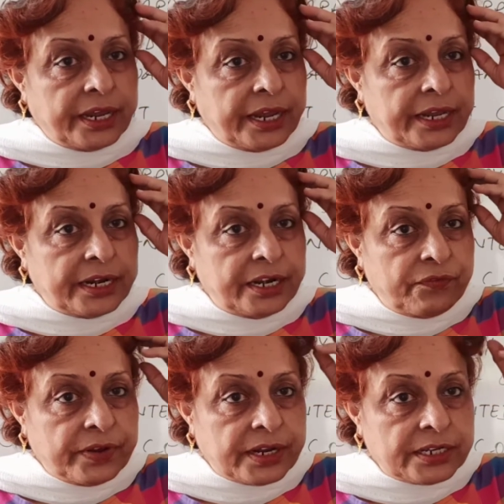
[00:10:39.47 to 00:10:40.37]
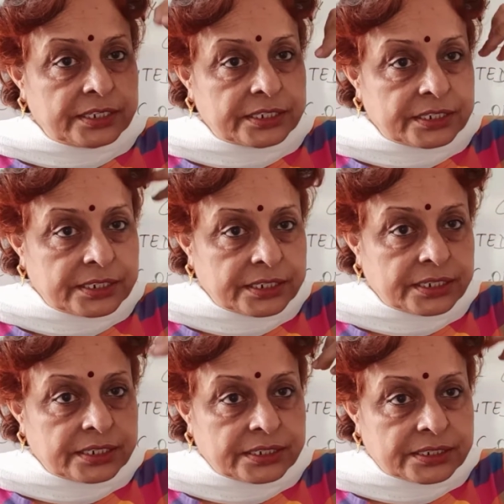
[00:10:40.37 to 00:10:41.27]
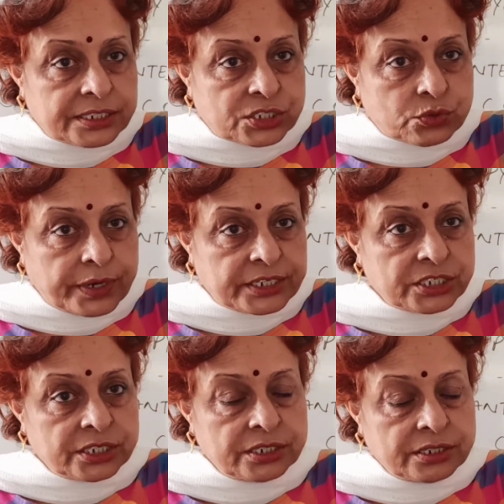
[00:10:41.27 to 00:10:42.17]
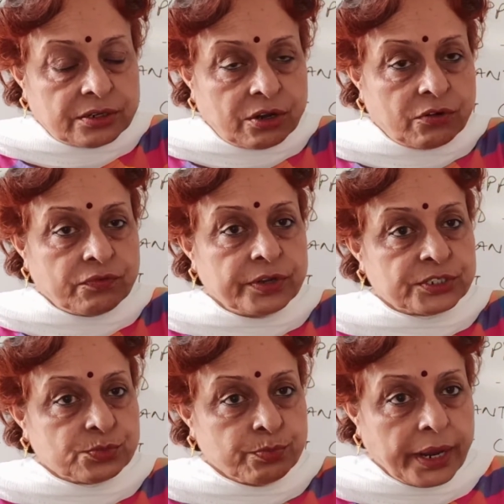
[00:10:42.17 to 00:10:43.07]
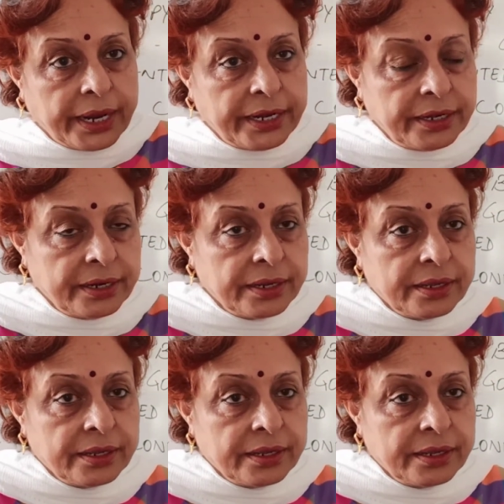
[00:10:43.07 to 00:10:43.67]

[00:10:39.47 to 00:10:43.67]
In a difficult situation of his mind,